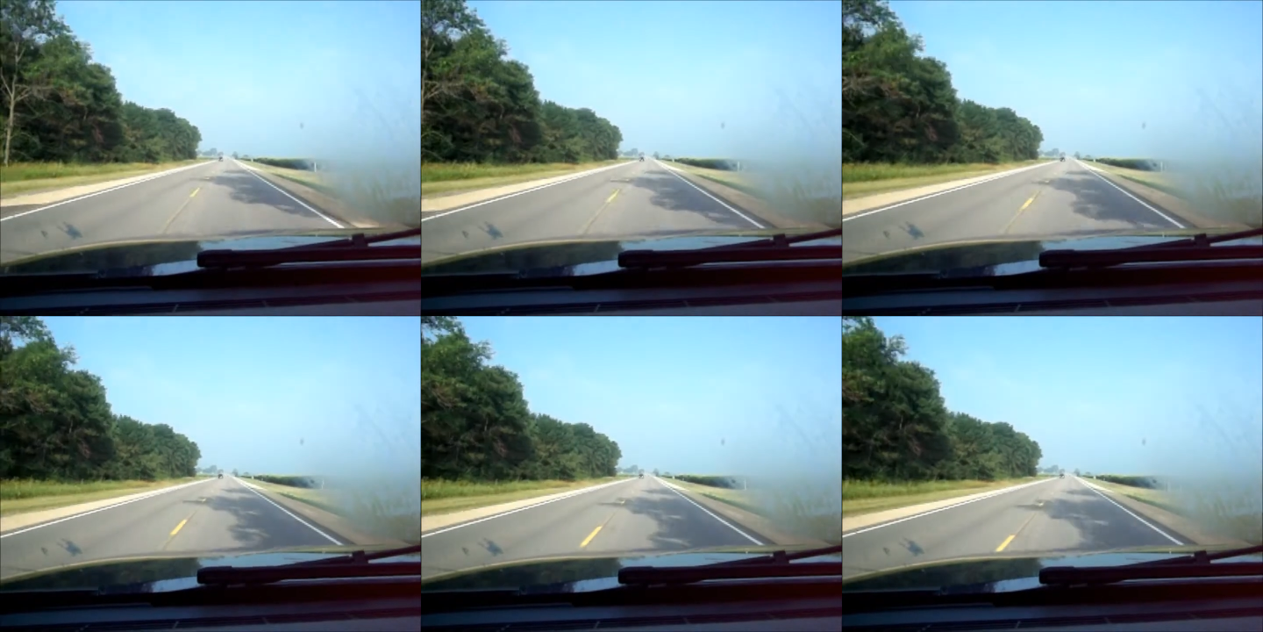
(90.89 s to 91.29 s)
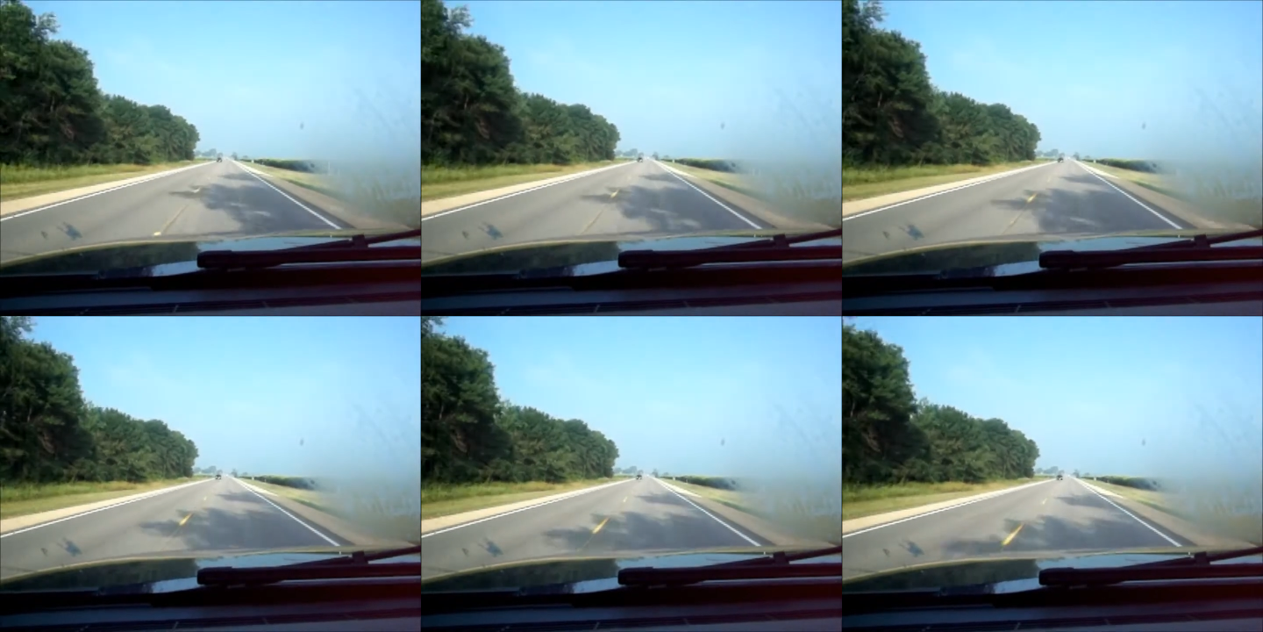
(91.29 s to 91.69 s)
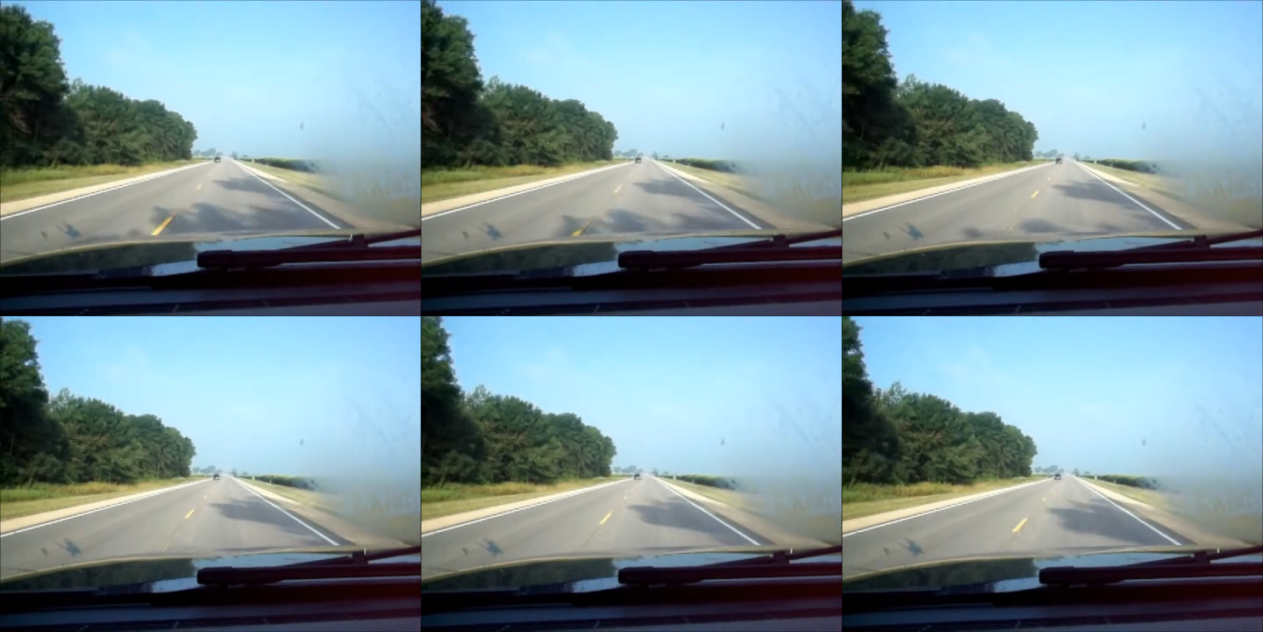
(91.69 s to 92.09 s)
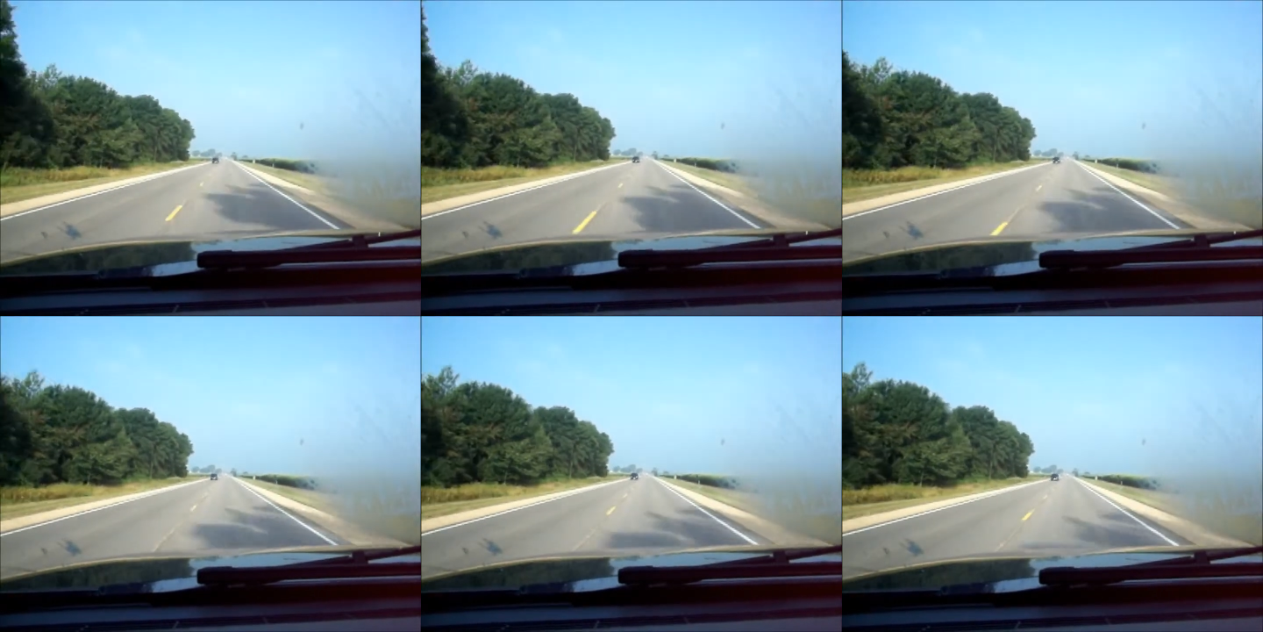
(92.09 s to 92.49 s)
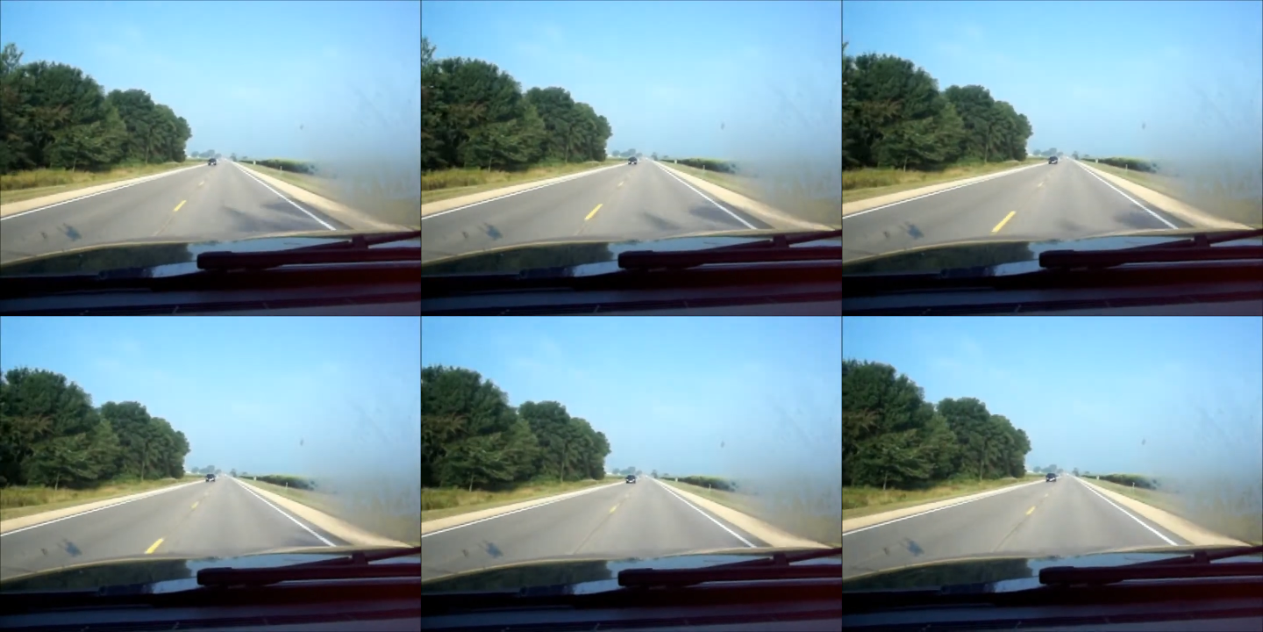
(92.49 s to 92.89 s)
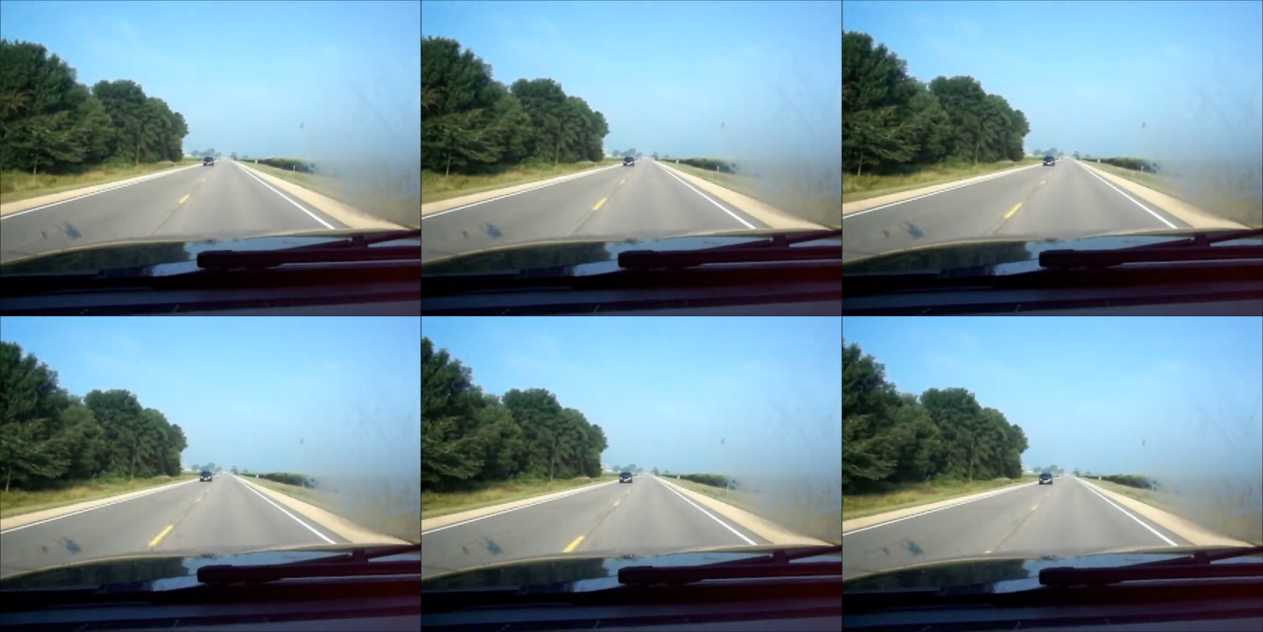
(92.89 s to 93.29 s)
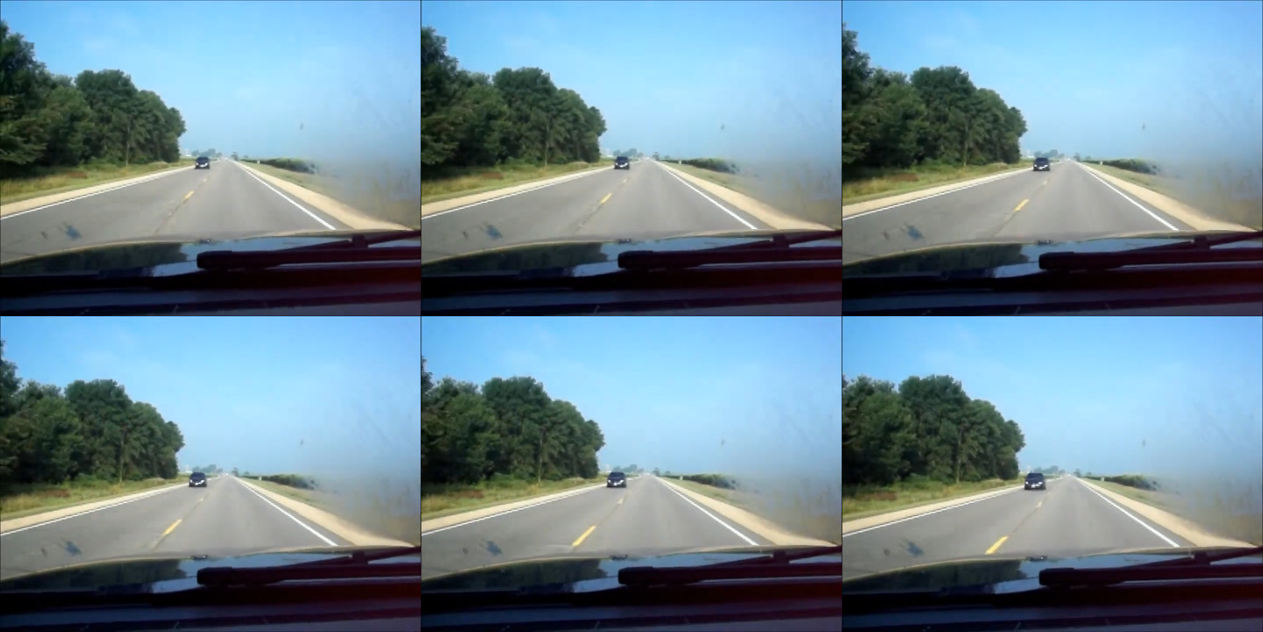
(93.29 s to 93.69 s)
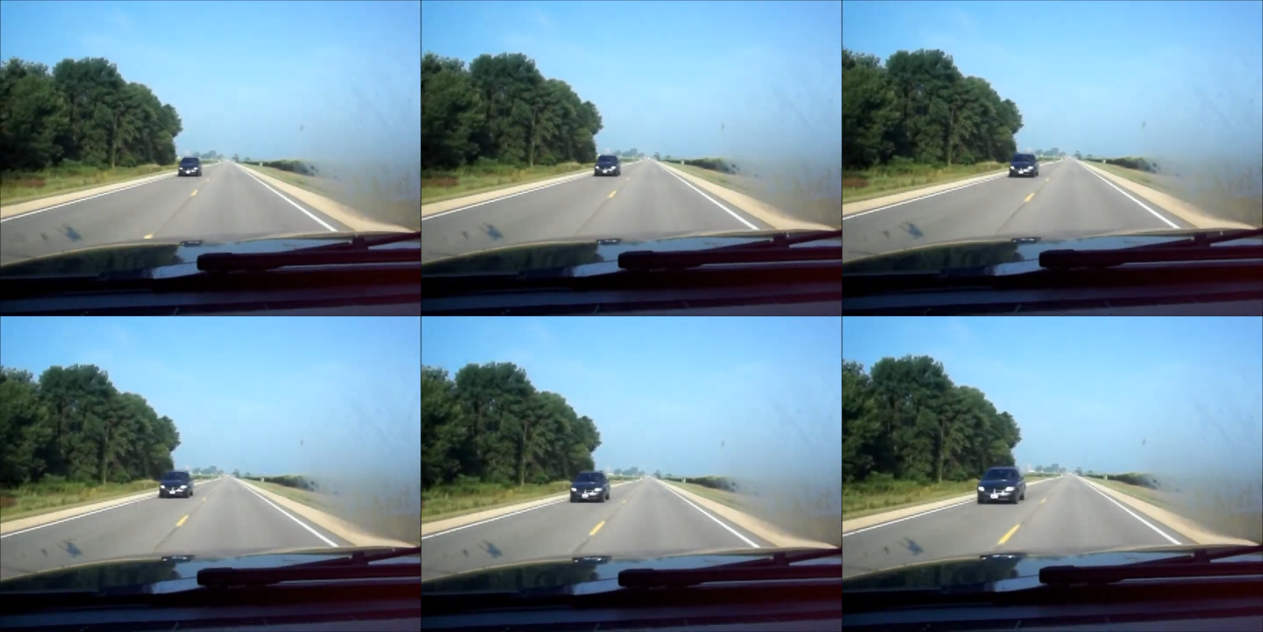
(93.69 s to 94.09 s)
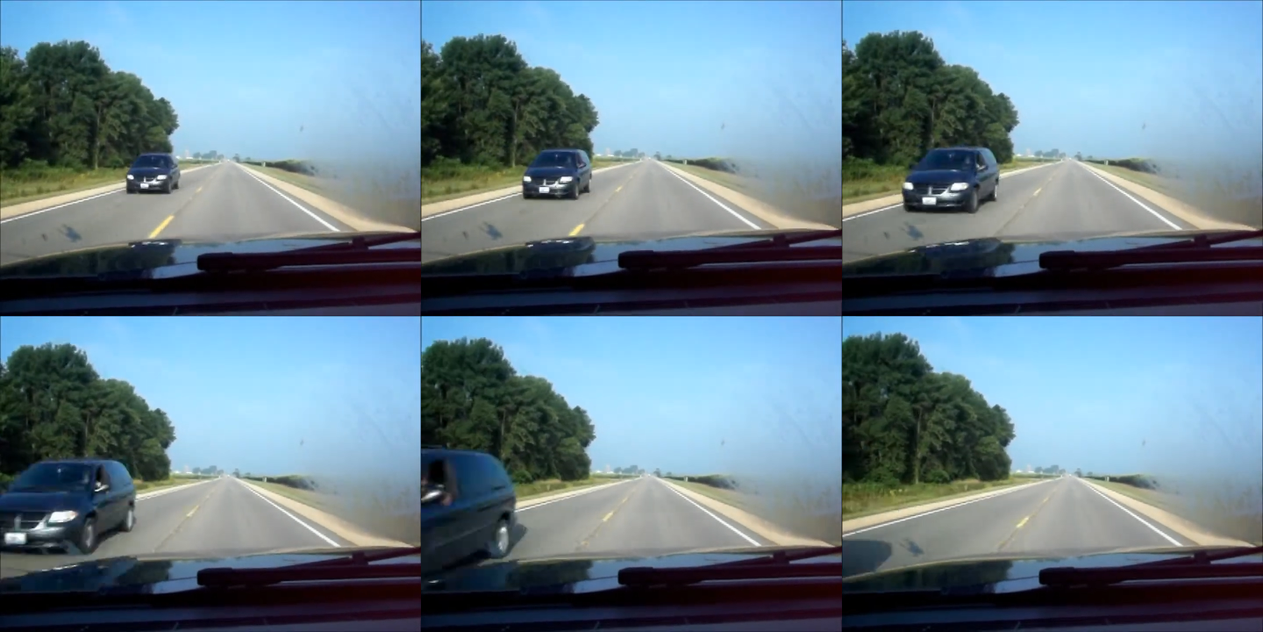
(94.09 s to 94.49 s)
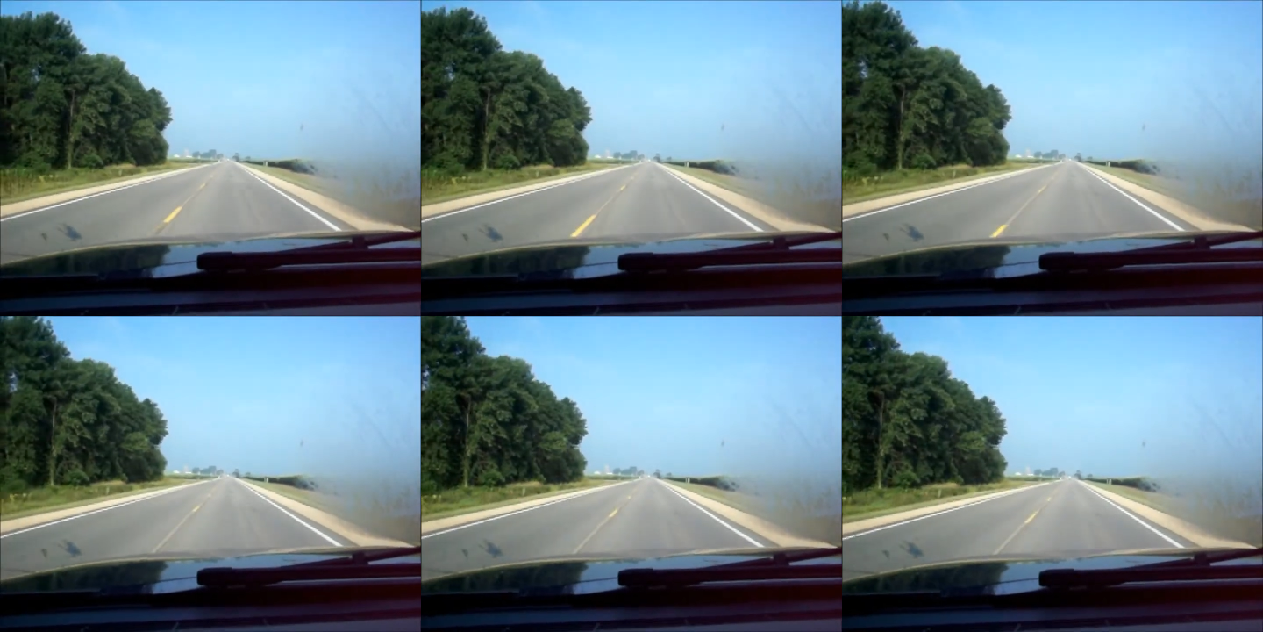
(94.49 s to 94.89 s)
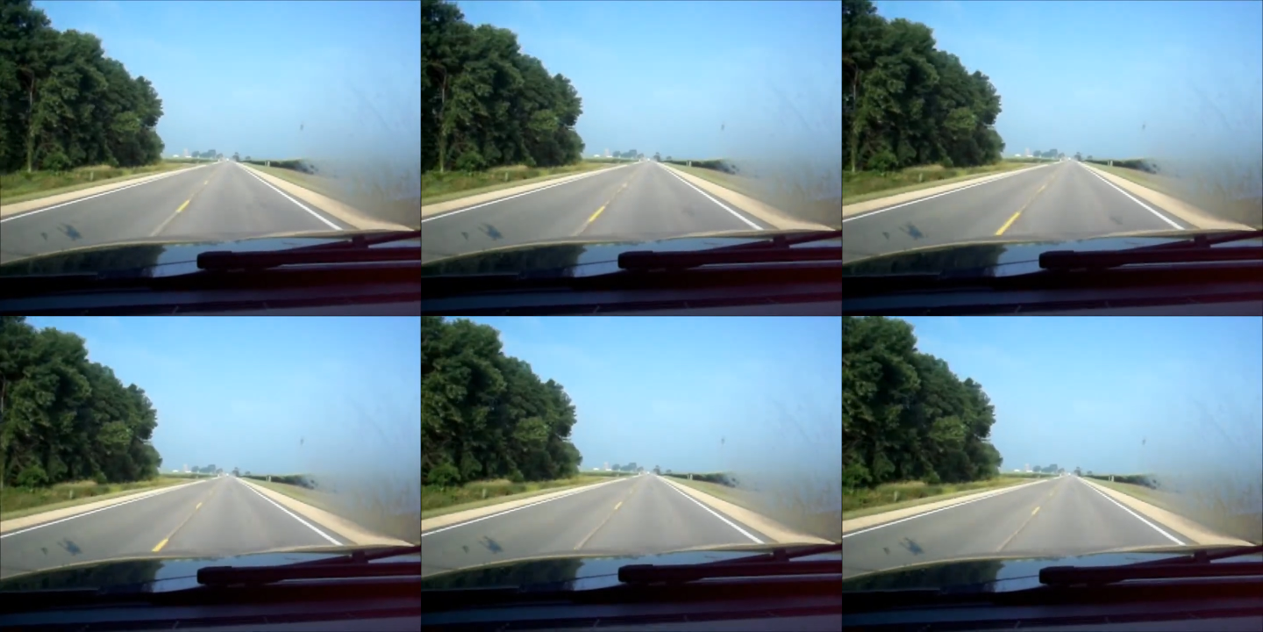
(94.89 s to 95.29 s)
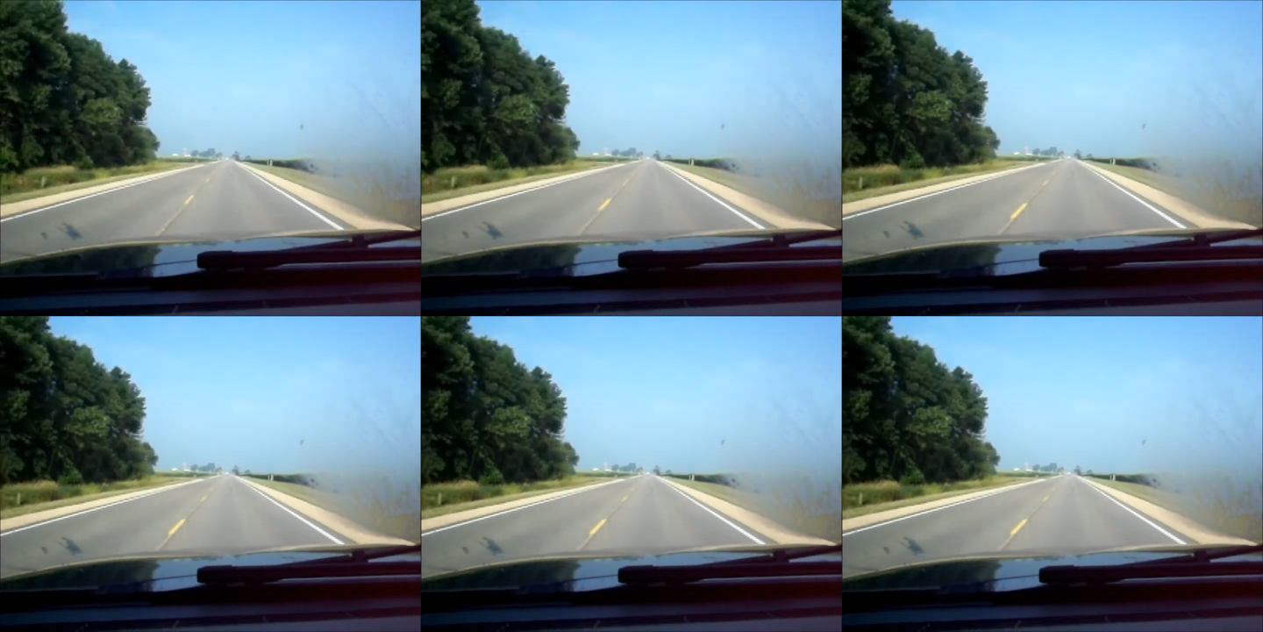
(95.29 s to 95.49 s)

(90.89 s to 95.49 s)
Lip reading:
No face is visible, so there are no lips to read.